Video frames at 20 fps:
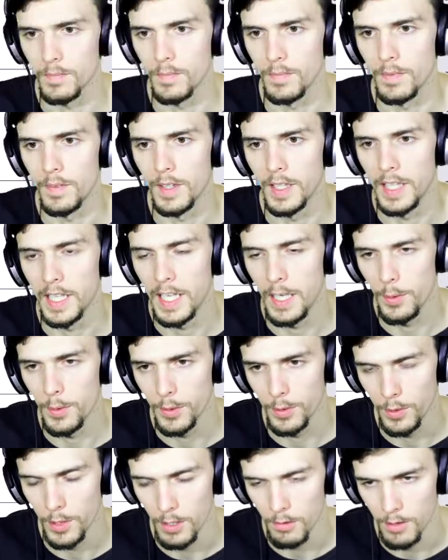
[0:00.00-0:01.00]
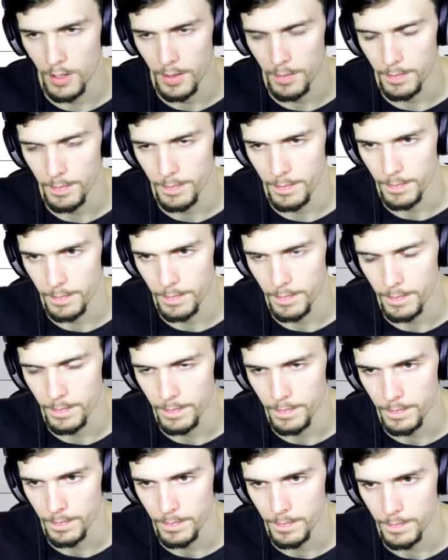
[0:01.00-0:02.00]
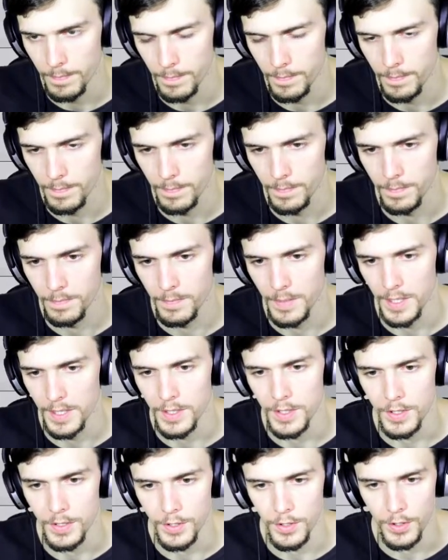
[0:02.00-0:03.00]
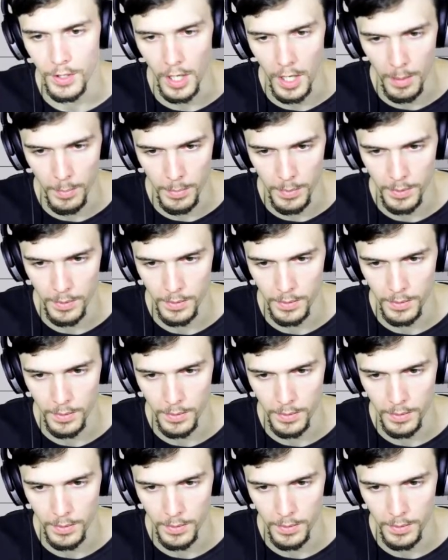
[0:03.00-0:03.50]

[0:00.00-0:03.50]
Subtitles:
Now it'll go up and stop.